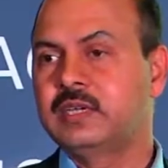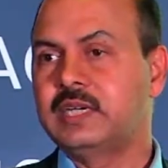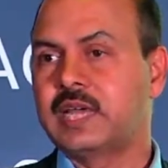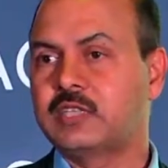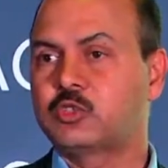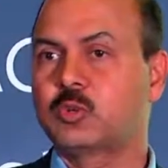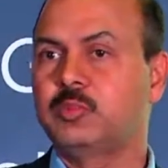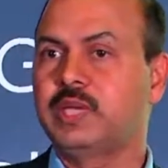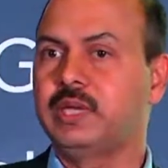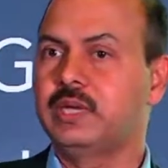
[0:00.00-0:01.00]
it has to
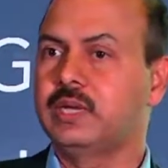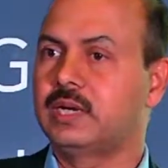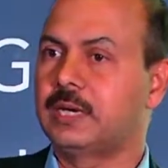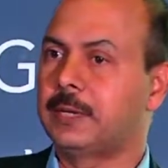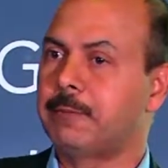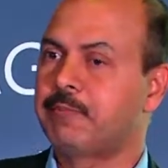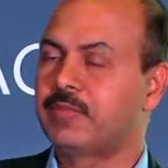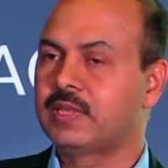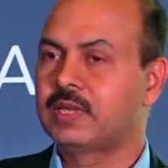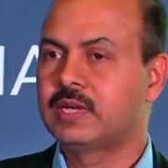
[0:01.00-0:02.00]
be uh,
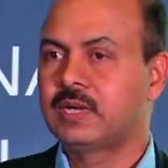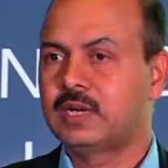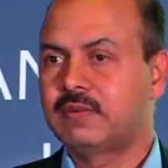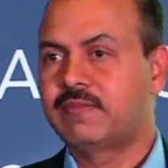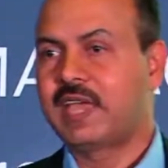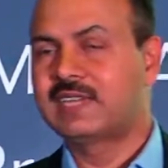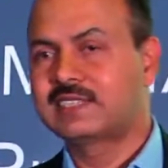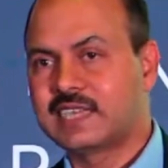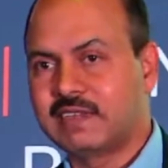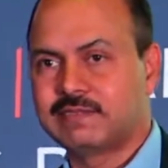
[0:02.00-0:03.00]
uh,
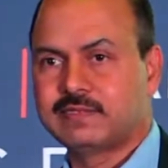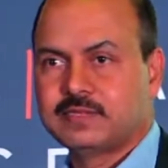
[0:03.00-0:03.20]
fail-safe,